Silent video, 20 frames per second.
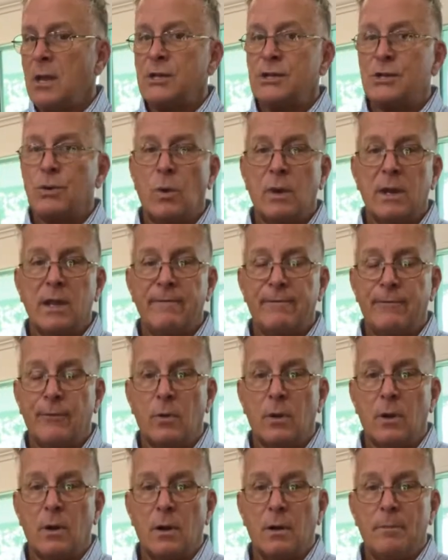
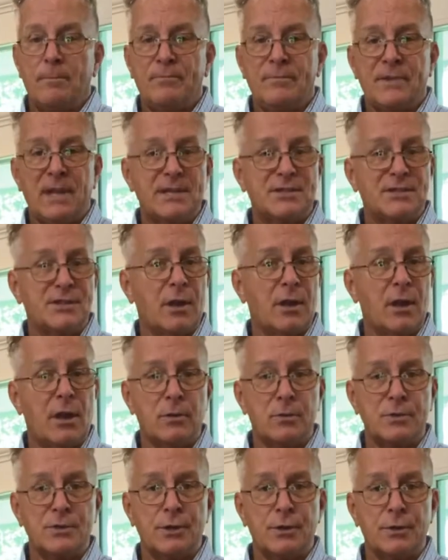24, it's a
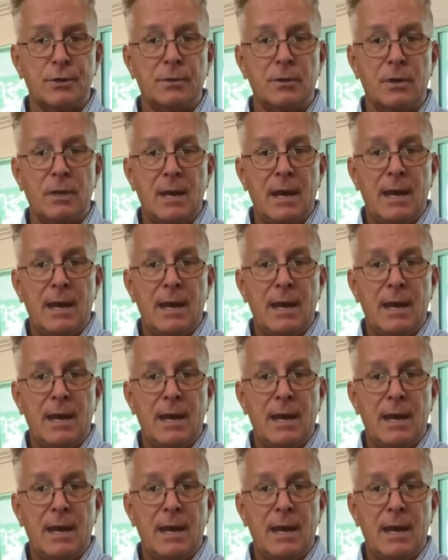go-to.